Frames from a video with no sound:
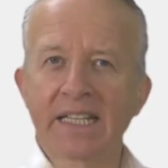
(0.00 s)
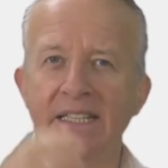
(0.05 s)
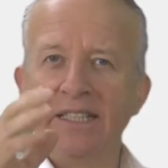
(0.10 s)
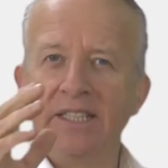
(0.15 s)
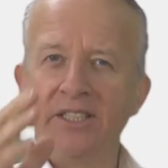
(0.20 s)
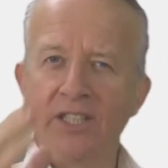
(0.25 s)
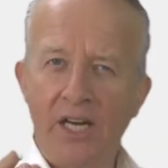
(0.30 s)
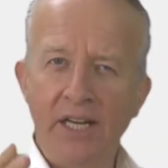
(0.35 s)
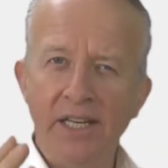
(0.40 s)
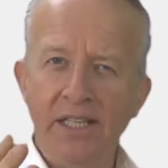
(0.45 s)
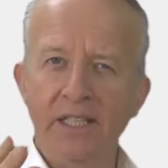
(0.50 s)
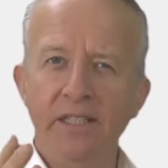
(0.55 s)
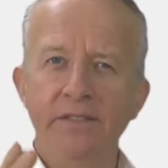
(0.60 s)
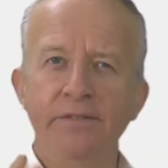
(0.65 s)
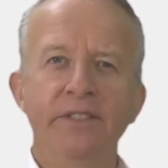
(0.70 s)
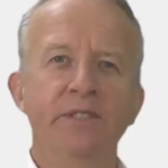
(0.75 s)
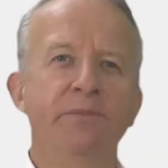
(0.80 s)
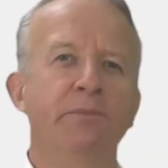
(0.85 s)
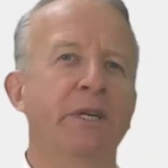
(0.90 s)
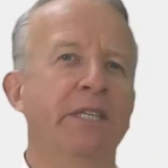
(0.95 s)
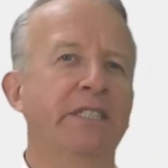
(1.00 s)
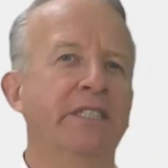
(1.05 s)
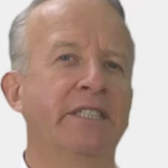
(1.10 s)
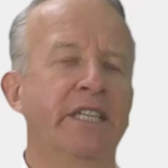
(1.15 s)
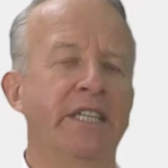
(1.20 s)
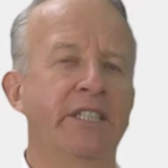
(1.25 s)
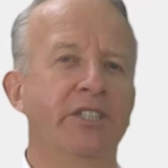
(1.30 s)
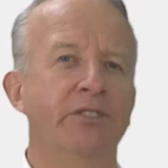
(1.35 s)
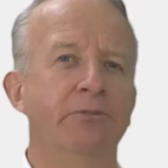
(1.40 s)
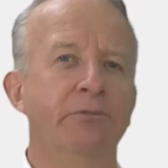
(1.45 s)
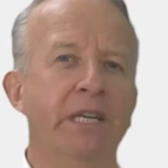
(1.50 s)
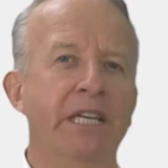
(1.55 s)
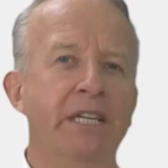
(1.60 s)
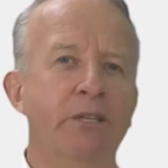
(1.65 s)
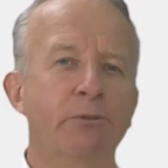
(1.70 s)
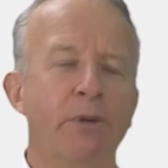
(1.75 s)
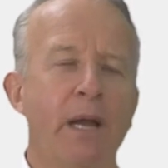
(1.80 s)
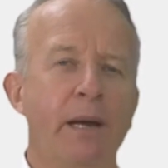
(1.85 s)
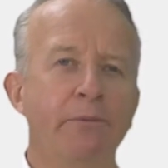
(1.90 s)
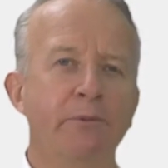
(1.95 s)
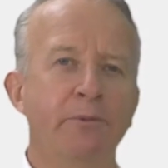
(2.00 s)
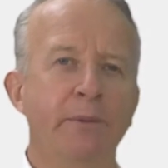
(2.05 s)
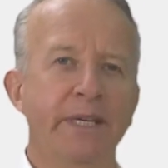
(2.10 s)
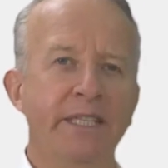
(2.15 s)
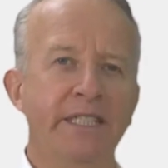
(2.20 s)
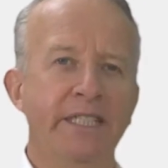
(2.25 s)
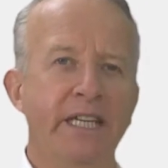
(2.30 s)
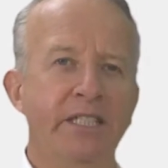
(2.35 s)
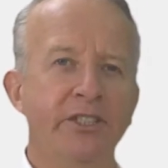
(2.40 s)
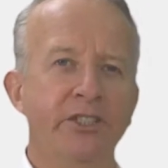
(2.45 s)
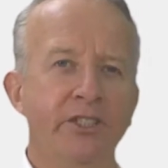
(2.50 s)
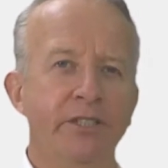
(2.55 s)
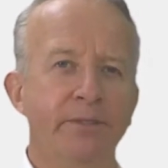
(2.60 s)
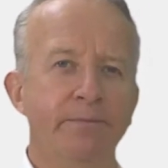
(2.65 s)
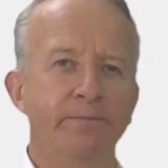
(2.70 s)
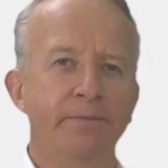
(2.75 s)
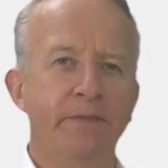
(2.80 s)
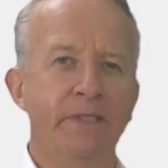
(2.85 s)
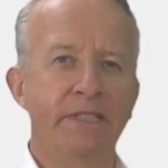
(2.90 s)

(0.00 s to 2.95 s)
The title of his presentation really grabbed my attention.